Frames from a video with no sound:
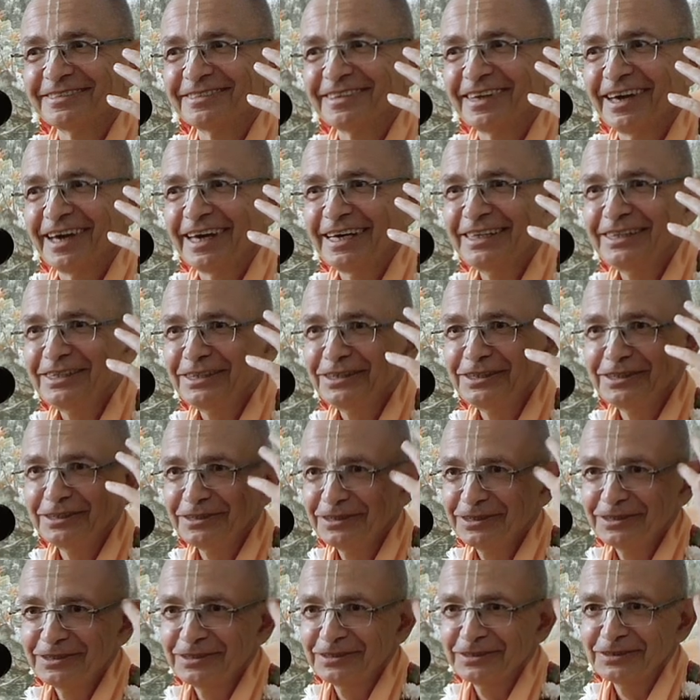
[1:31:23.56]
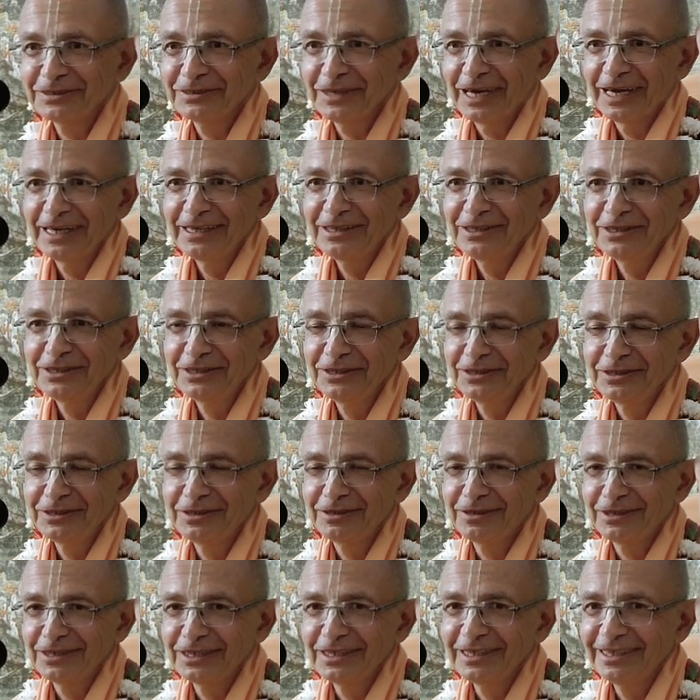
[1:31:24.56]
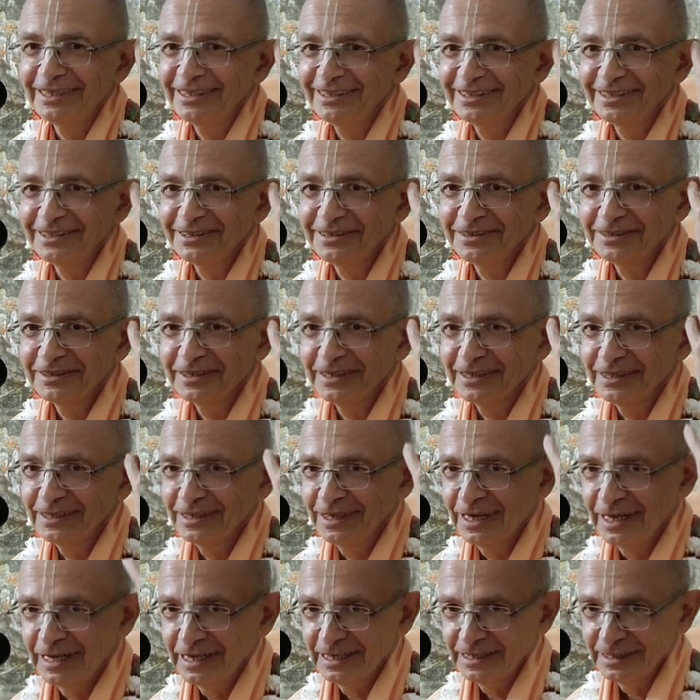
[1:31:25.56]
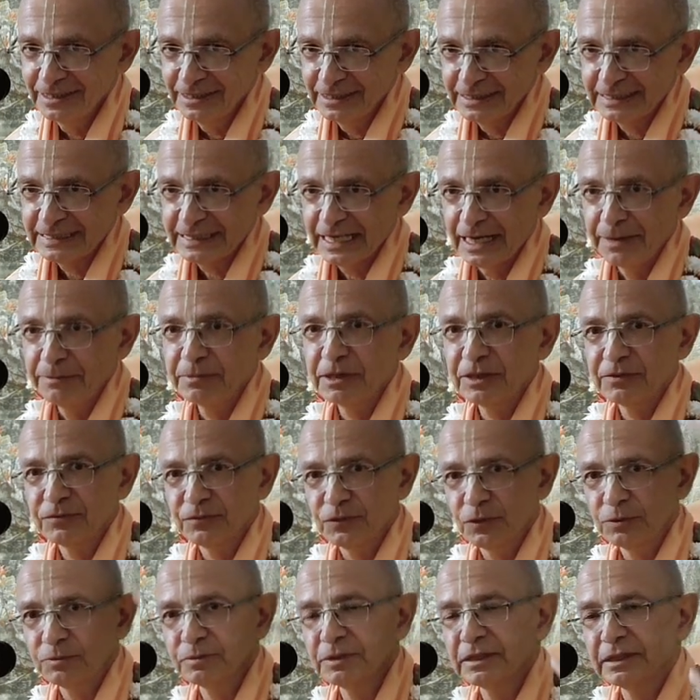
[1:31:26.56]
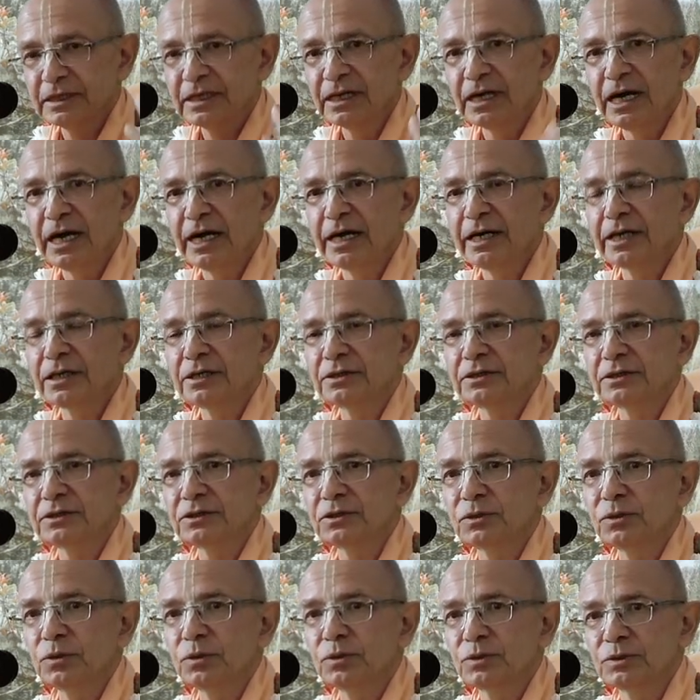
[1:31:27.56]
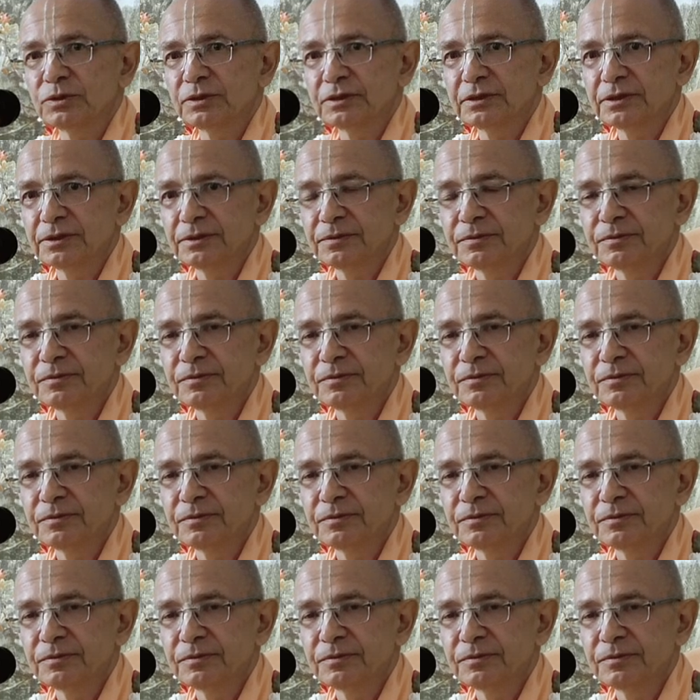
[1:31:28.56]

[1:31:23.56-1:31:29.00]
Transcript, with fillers: I didn't, I didn't really, and it's coming from the higher source.